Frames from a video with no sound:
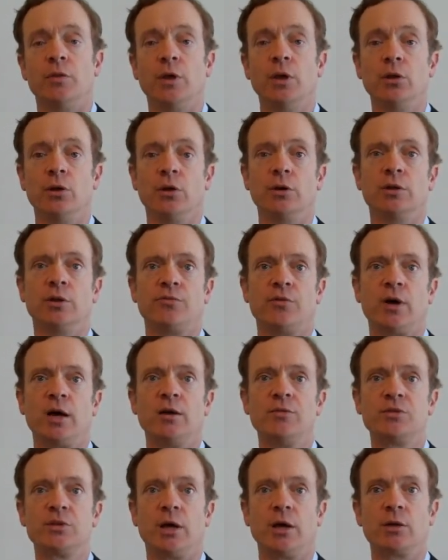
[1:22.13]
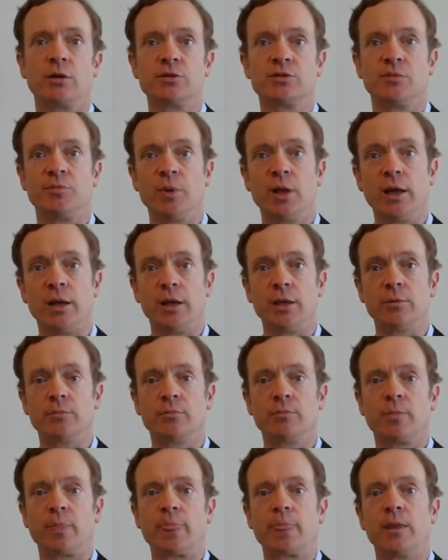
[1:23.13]
They learn the 5 cycles of planning,
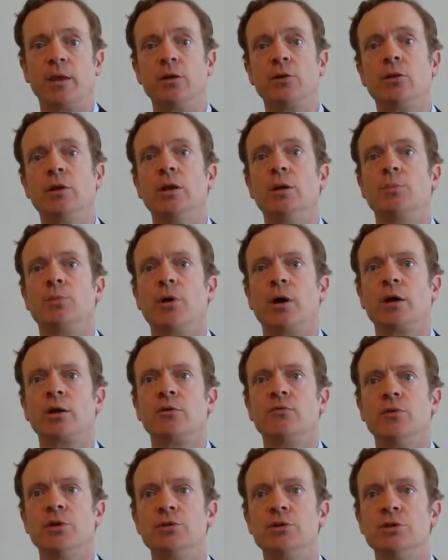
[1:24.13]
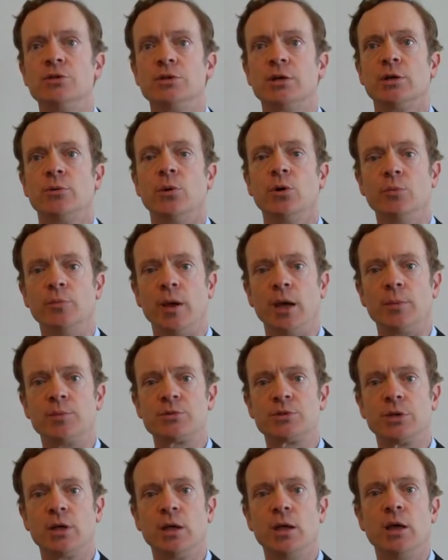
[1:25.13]
including product visions and
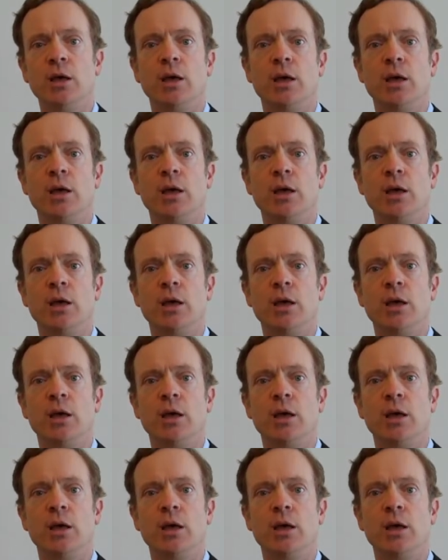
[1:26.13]
roadmaps,